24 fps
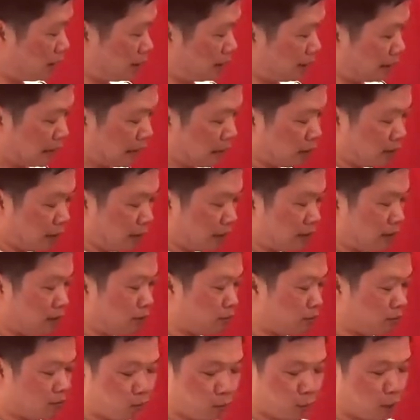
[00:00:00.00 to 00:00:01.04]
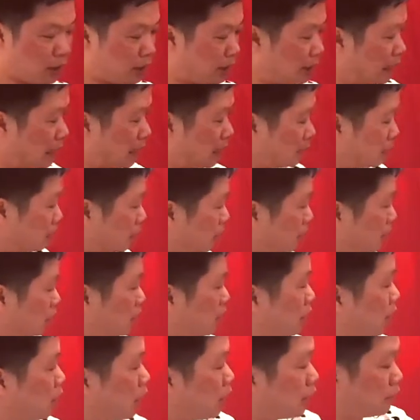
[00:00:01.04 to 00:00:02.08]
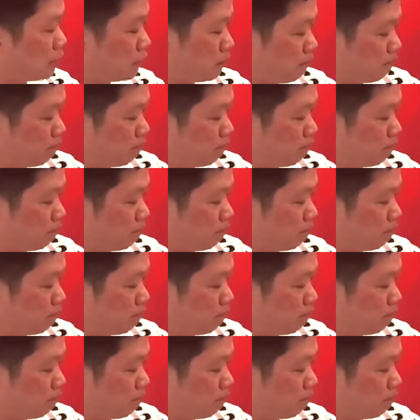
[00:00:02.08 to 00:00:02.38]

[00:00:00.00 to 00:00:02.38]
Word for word: now I broadcasted it on